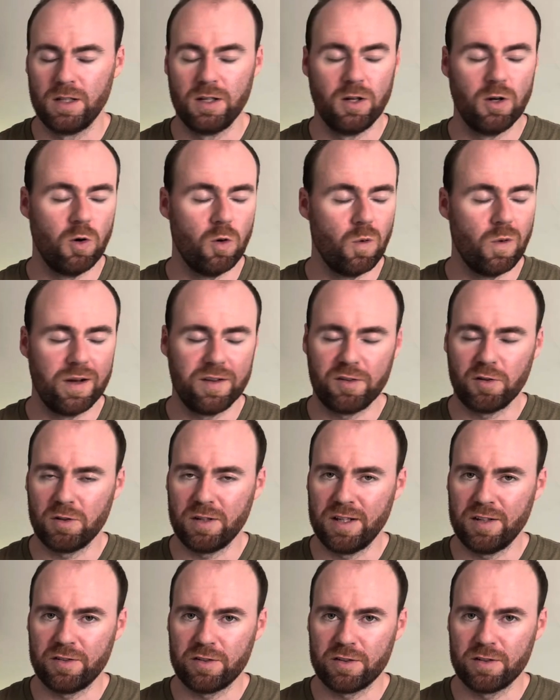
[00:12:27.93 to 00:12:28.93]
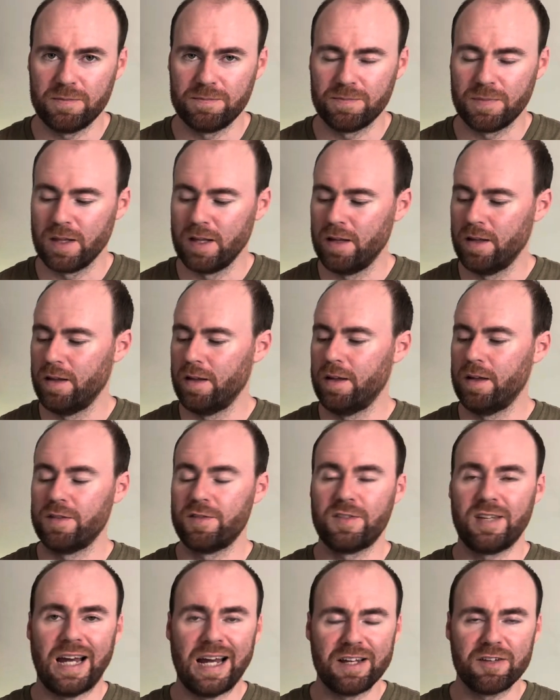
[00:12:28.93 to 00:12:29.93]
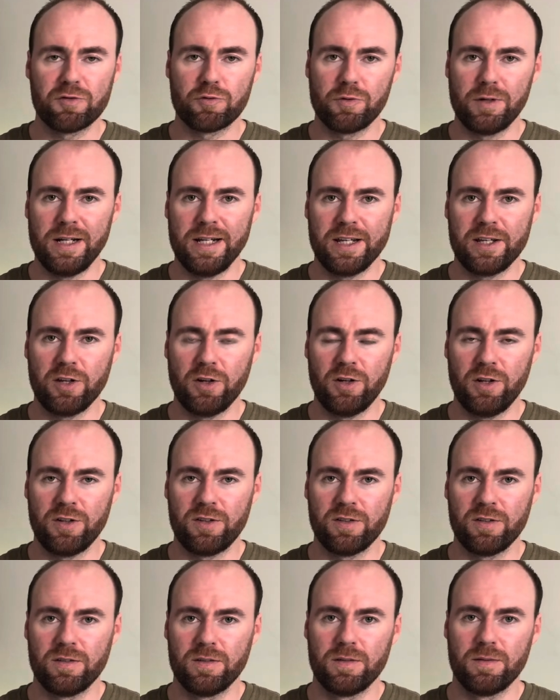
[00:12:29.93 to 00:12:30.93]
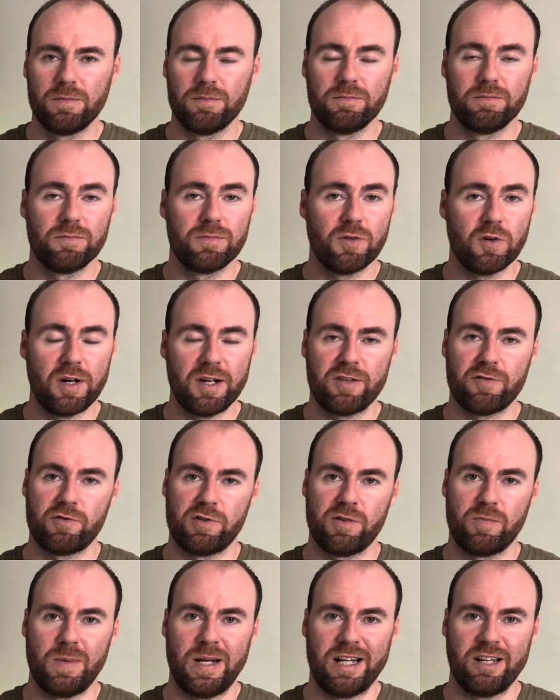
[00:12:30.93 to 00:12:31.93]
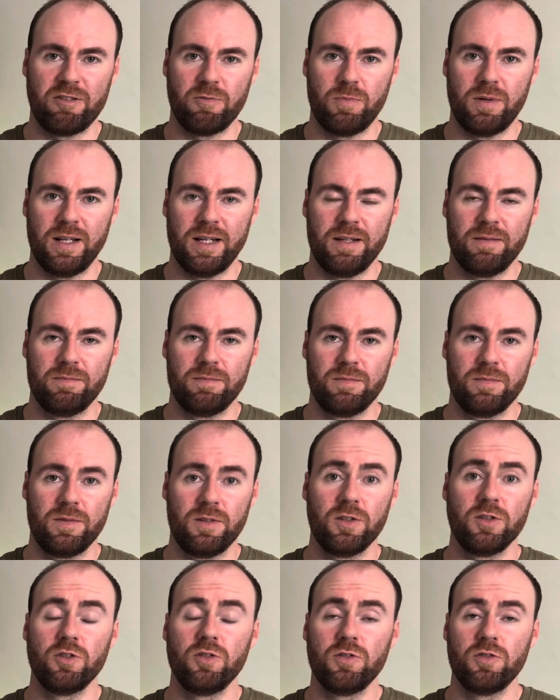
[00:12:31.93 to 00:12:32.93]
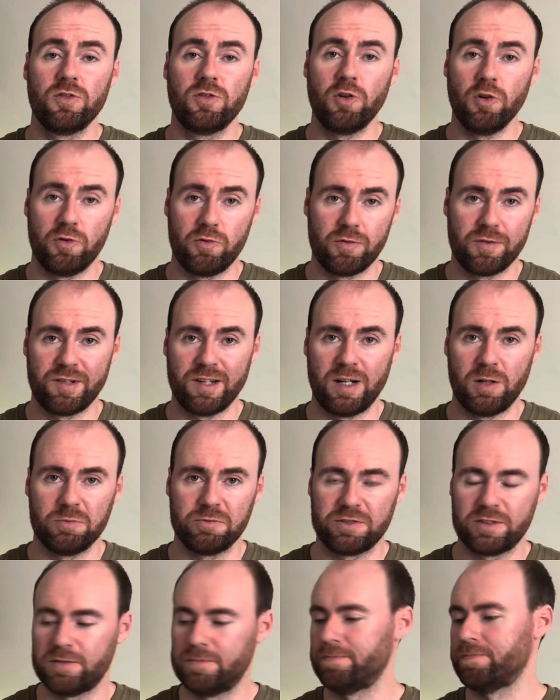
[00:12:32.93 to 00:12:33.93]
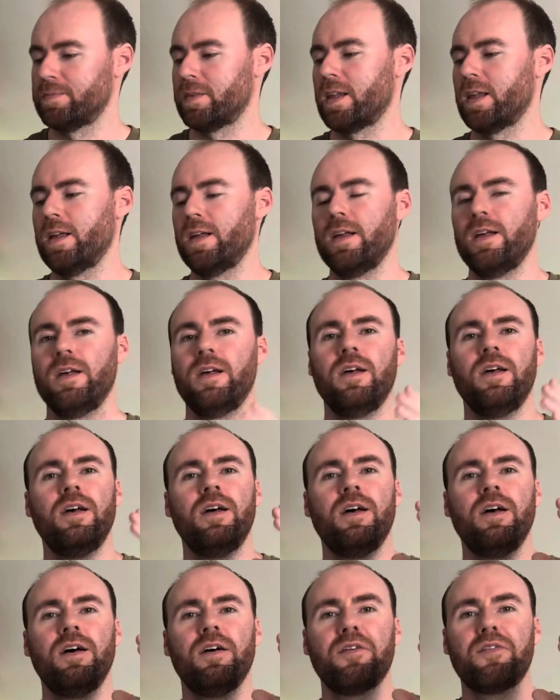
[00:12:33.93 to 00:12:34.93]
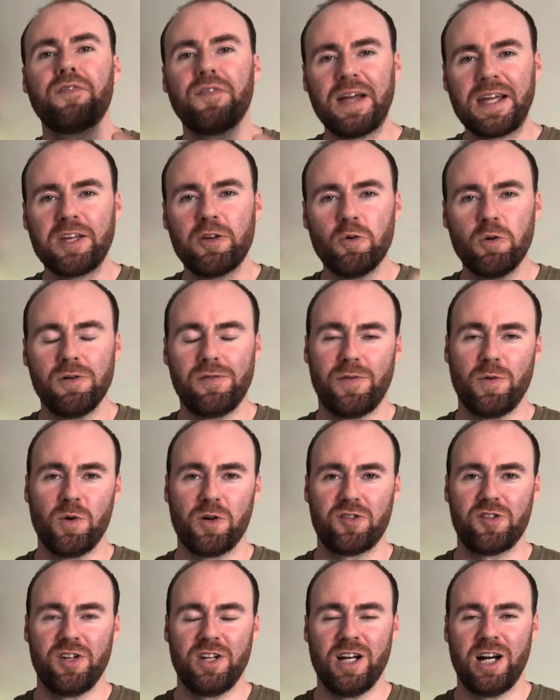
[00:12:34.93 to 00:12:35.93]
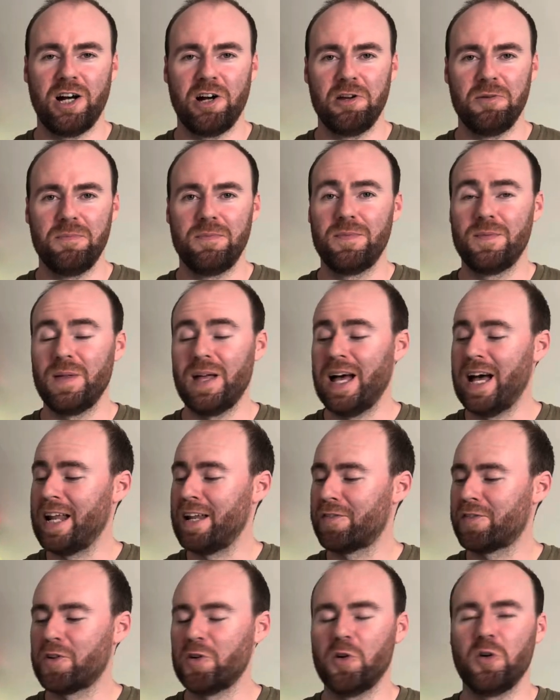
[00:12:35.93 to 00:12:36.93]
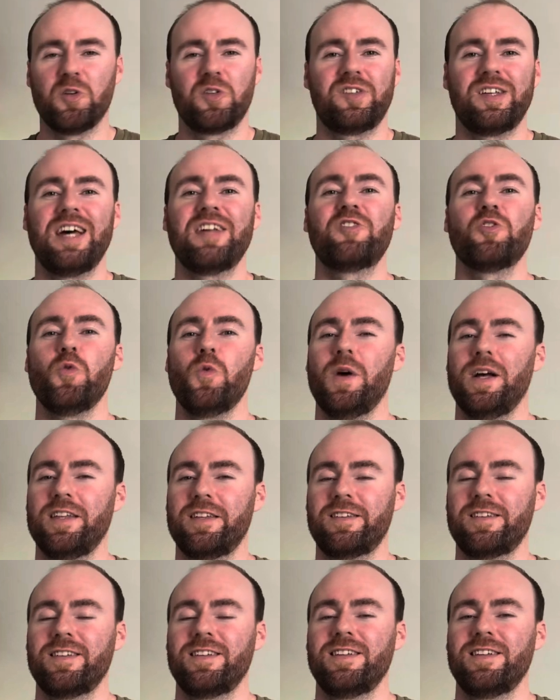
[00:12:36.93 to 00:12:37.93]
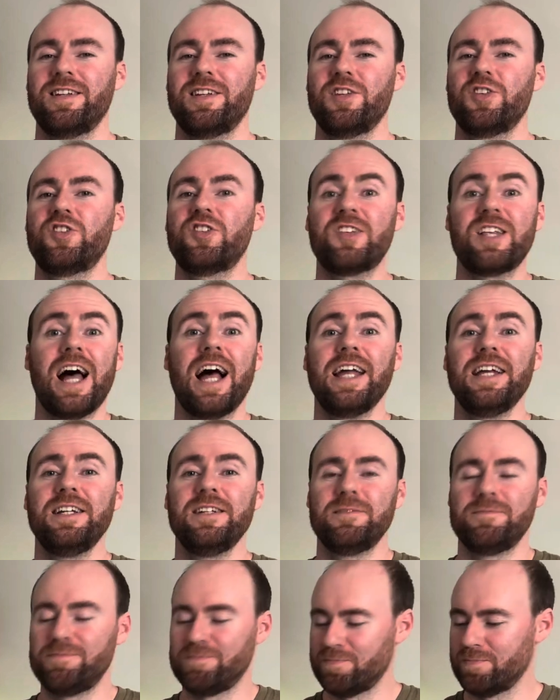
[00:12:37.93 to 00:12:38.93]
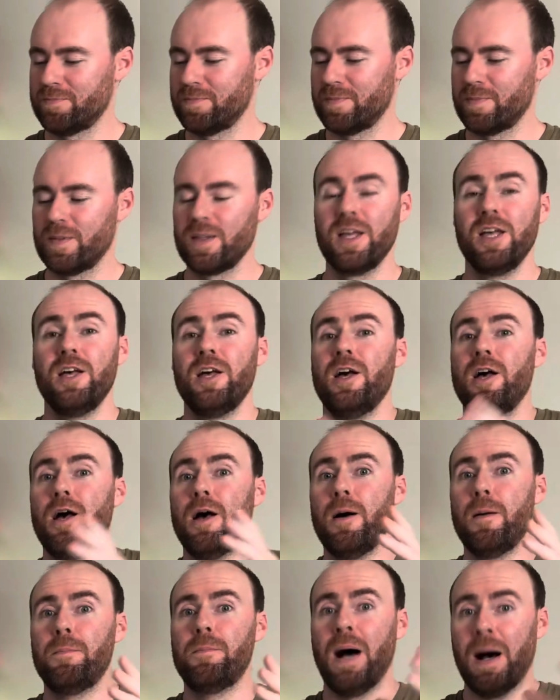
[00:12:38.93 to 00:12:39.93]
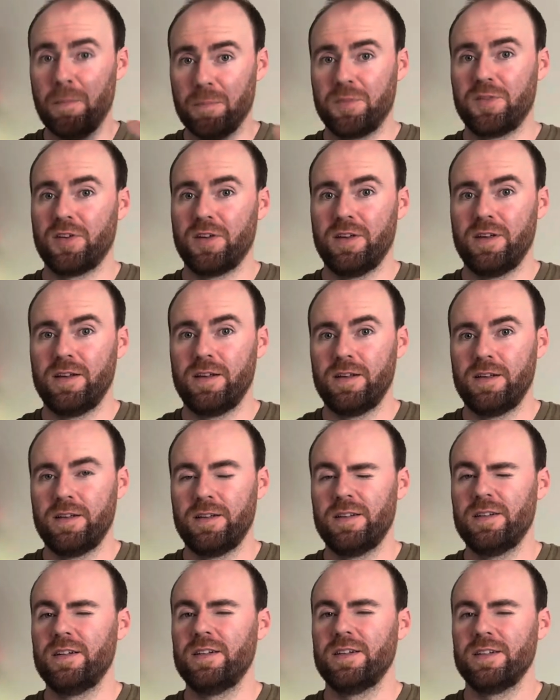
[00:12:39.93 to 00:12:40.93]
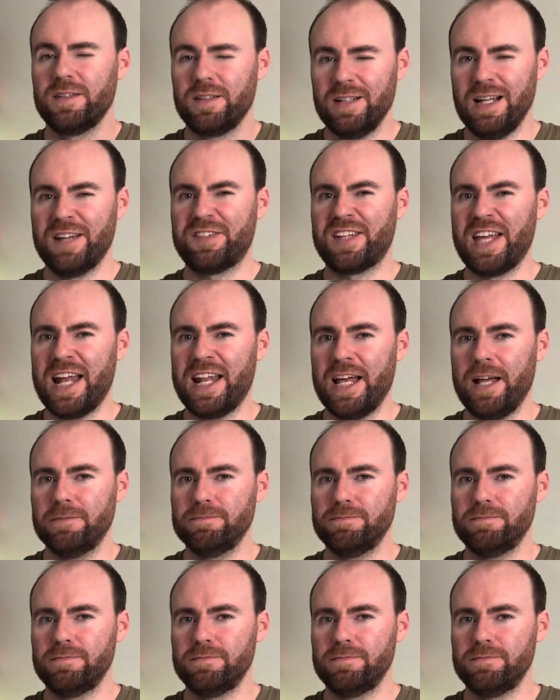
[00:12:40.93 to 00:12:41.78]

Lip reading: Always honest. Tastes really good. Price respectably. Good results. Thank you all for watching at home. And of course, as always, stay pumped. Let's get it.